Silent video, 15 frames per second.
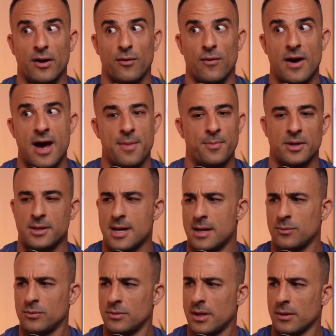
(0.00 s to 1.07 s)
cried, my
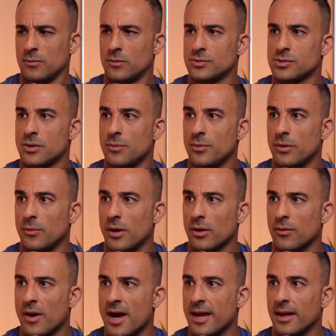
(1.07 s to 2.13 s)
dad would like, "What's wrong with you? Why
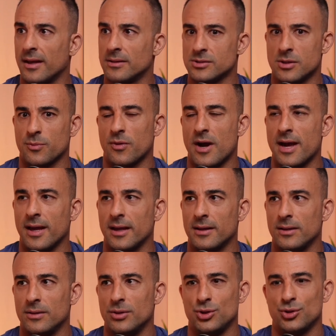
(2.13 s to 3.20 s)
crying? Stop crying.
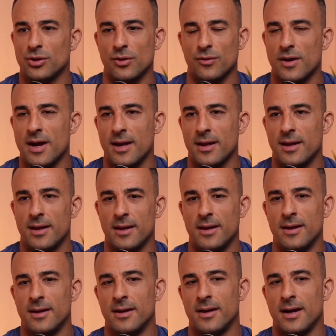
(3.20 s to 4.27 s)
You shouldn't cry."
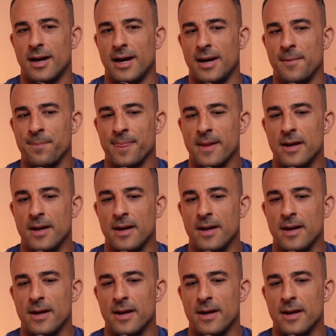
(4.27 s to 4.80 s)
Um,